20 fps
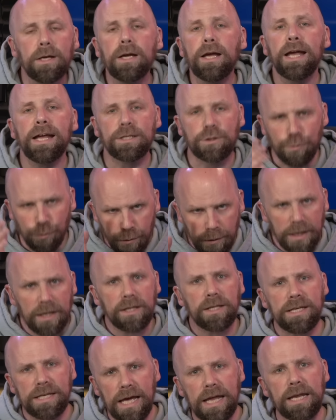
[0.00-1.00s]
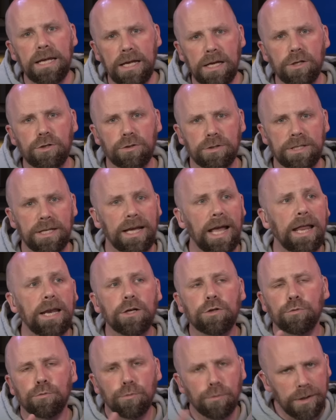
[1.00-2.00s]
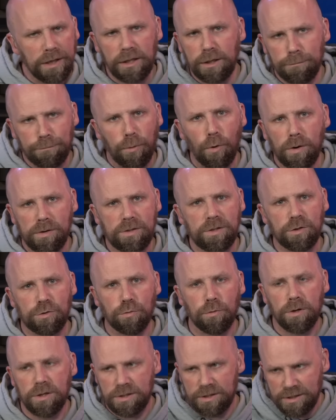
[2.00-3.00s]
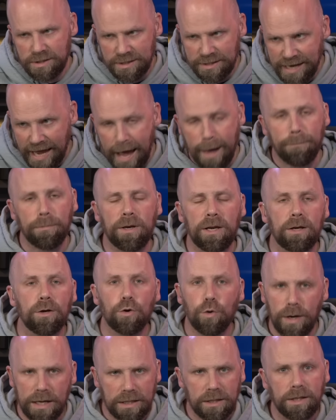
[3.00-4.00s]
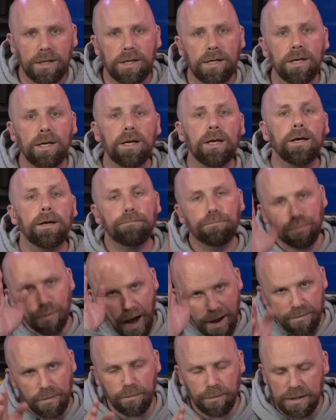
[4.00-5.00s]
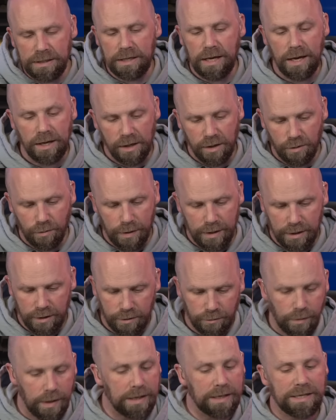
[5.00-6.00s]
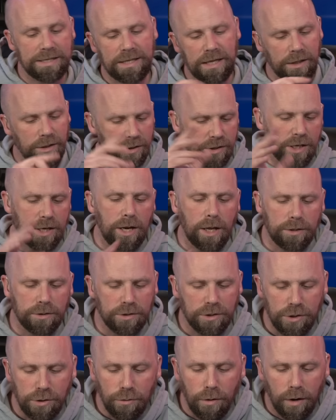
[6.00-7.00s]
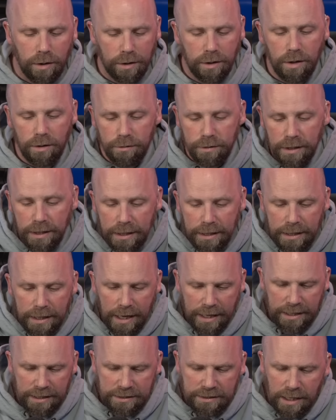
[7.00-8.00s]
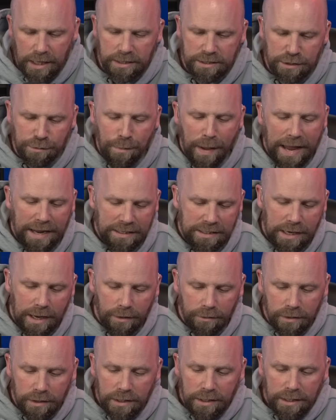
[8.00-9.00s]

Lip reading: it's really getting interesting, and it's really pointing towards this is happening quickly, probably King and Queen of the Ring, because then there's another QR code, and it's on SmackDown.